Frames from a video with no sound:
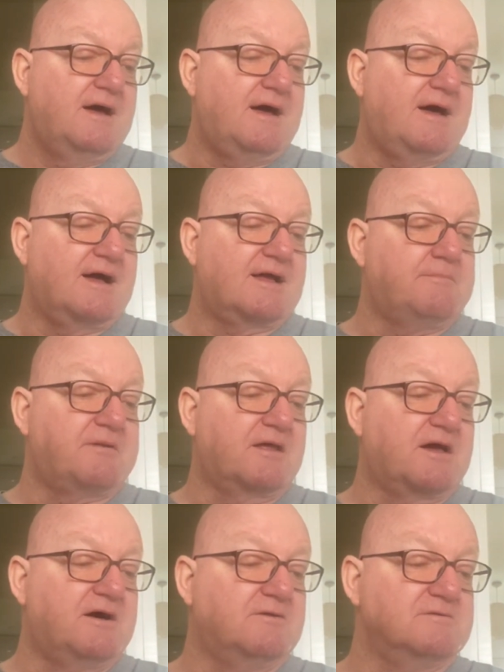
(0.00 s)
a couple of
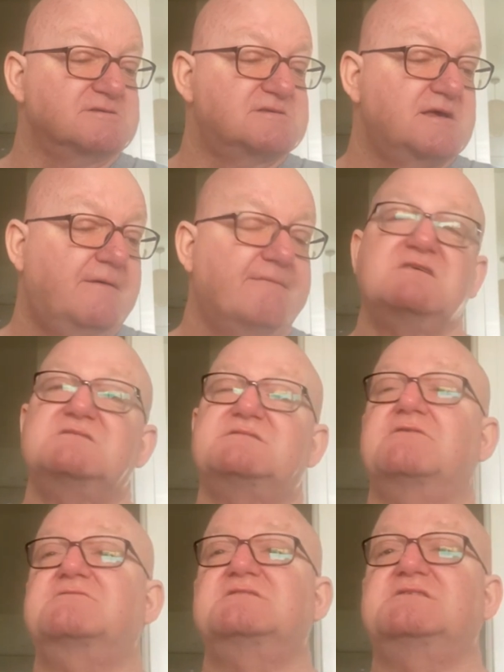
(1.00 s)
goals,
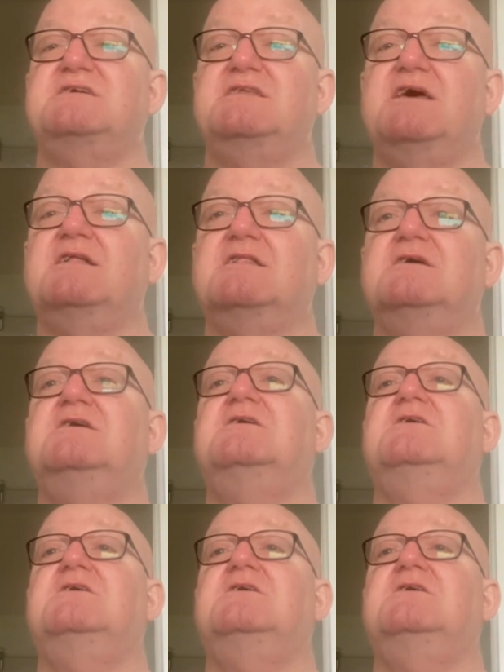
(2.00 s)
Stoke City 0,